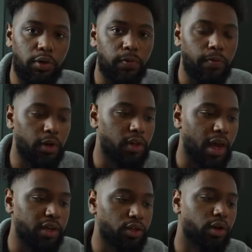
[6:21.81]
You feel
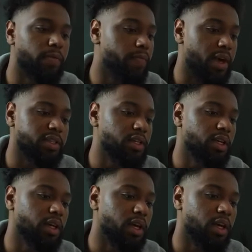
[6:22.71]
like you're
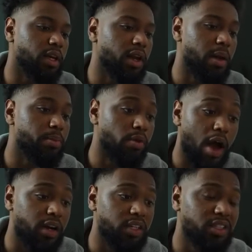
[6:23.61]
investing in a
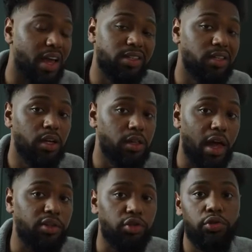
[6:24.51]
product that is gonna
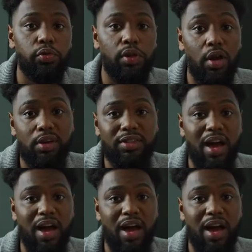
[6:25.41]
last you a long